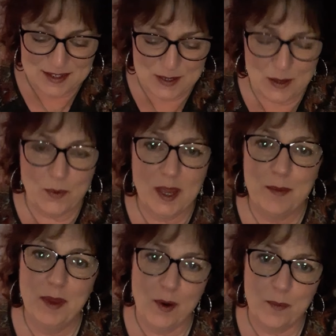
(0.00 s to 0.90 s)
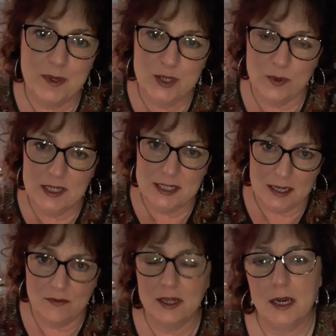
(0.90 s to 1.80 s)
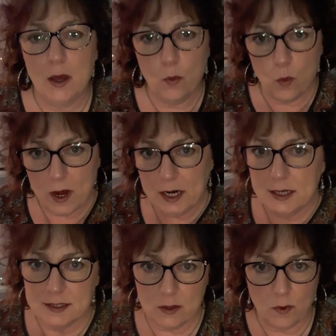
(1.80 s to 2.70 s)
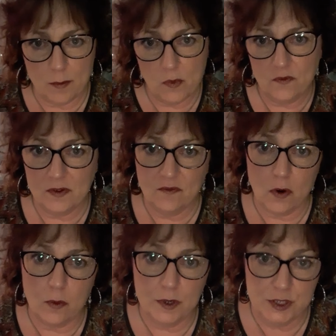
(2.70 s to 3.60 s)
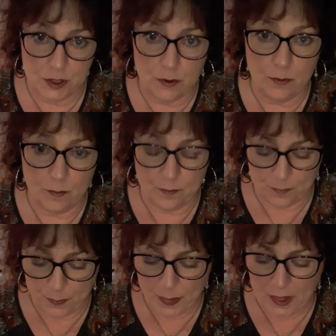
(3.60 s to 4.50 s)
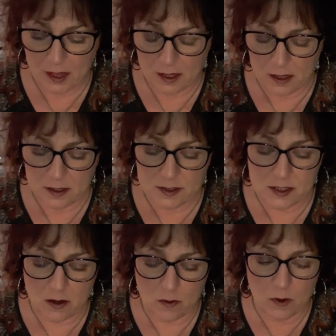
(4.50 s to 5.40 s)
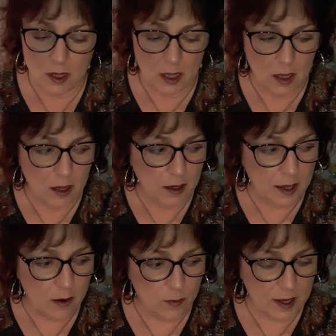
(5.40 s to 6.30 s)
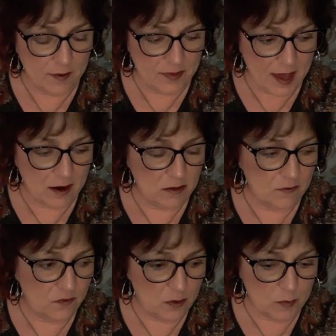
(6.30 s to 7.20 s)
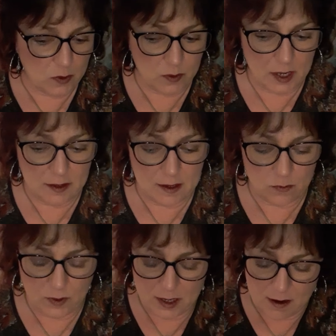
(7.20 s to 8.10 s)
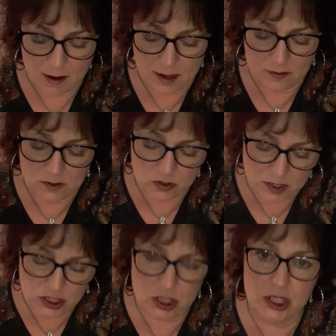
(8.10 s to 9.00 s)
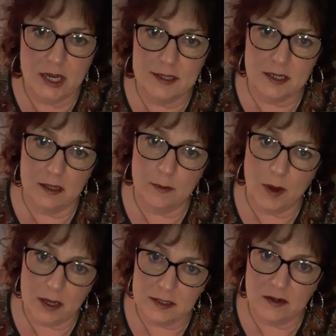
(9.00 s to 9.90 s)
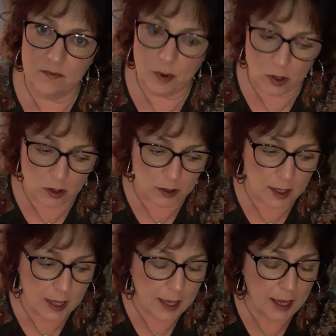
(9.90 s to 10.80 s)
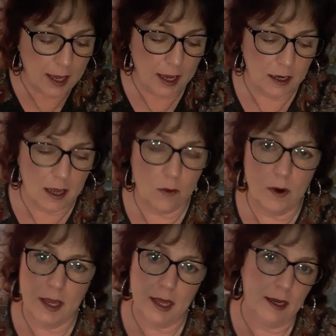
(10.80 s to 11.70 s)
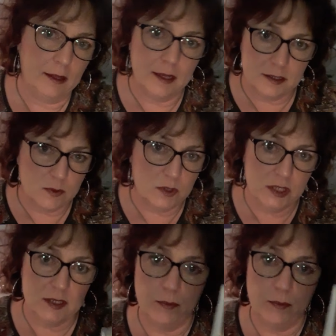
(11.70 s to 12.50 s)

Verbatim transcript: so that we can be open to receiving what it is that we're moving forward to. So, yeah, we got that on the full moon, and then we got the treasure chest on the positive pole. And now we're getting this, which is a